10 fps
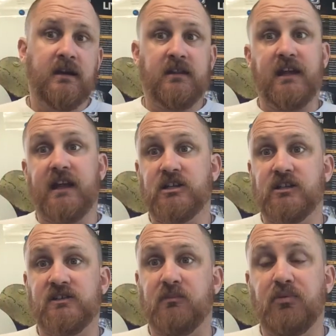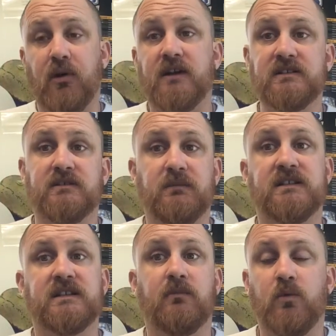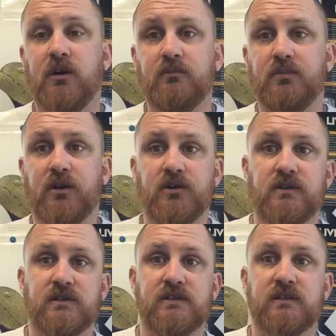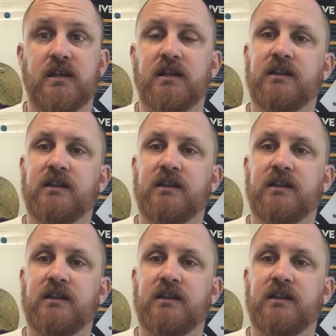that actually surprises me somewhat, because